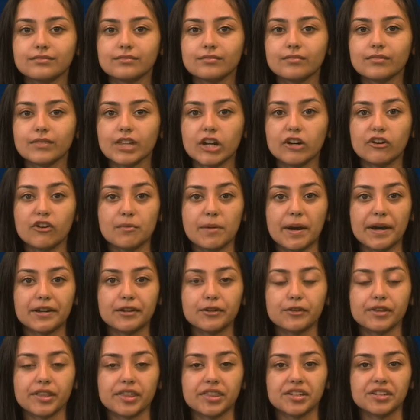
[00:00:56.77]
A reminder
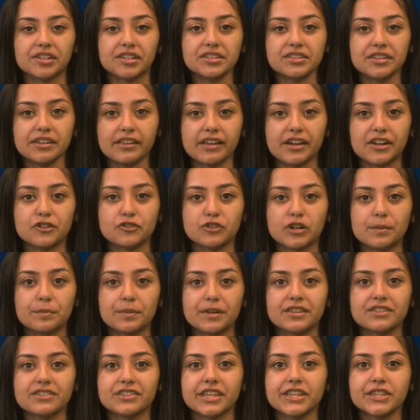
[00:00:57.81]
that the Disneyland trip
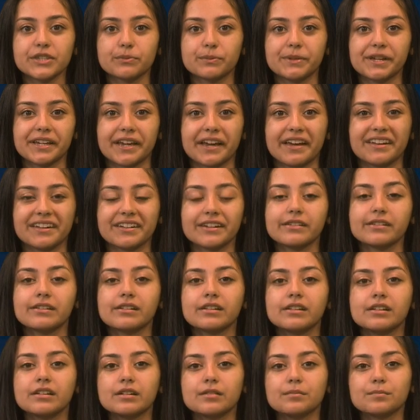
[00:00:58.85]
is this weekend.
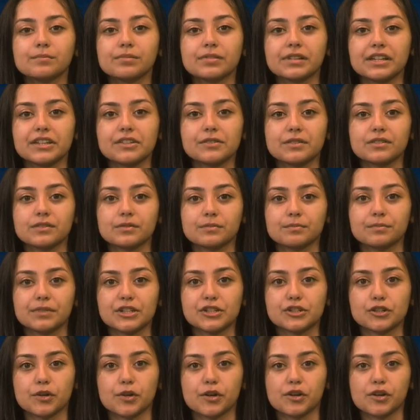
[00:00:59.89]
Please be
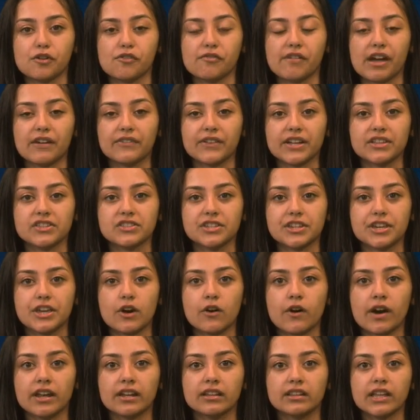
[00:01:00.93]
sure to arrive at C O
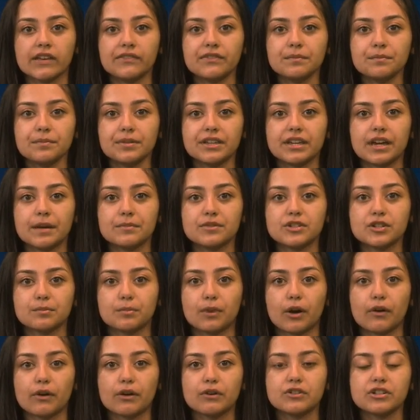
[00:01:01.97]
at eleven p m
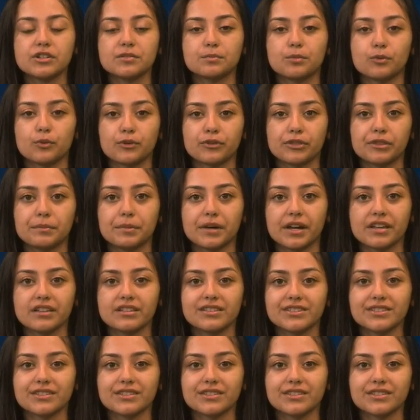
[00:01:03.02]
tomorrow to board the bus.